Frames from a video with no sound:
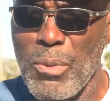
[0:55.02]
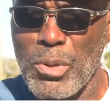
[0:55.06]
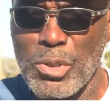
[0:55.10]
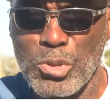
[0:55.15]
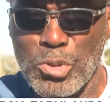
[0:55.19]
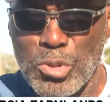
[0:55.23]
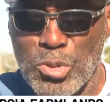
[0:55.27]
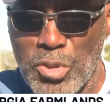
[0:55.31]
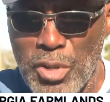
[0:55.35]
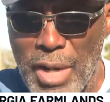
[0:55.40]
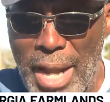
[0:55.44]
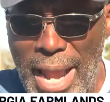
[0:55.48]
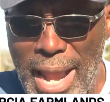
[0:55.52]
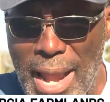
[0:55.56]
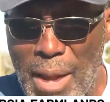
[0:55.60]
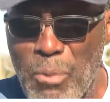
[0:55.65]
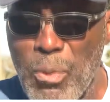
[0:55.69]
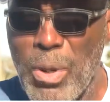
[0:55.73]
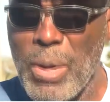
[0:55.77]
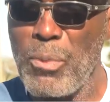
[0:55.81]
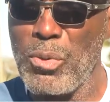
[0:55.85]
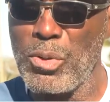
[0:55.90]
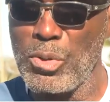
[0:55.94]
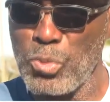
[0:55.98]
was dry,
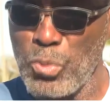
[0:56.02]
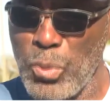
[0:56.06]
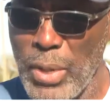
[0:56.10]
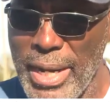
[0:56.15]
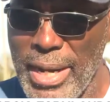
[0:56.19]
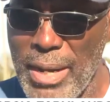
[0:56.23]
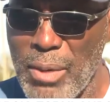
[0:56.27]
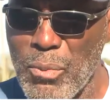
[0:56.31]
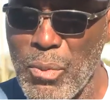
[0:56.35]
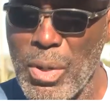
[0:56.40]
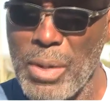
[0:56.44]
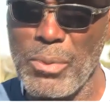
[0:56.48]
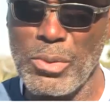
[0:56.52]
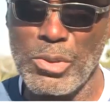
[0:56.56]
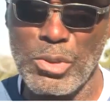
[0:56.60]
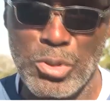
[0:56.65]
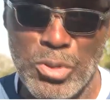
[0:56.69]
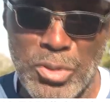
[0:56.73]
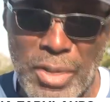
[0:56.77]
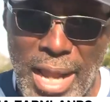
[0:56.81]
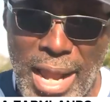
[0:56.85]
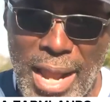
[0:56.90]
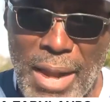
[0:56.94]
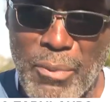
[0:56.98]
we was wet, we was
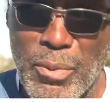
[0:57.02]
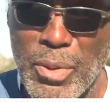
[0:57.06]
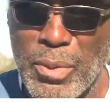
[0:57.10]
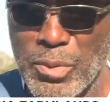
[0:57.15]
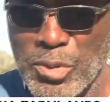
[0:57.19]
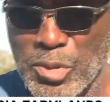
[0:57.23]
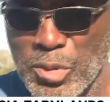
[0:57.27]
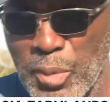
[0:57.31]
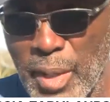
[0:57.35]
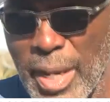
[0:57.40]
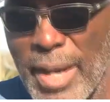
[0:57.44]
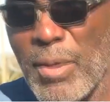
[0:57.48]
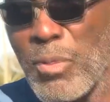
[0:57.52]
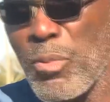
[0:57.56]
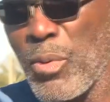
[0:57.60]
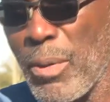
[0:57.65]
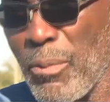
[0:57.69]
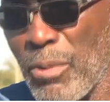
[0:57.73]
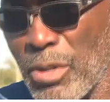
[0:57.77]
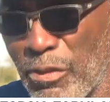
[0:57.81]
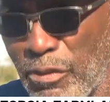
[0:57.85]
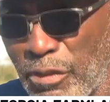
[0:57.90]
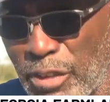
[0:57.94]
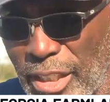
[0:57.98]
dry, we was wet, we
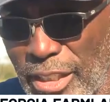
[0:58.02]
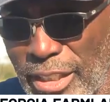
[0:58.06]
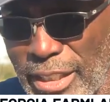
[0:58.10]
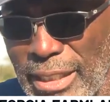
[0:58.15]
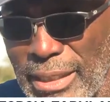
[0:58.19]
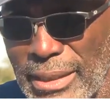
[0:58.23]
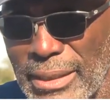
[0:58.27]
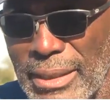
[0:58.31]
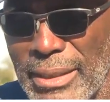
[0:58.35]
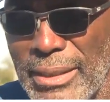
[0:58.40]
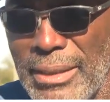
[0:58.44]
was flooded,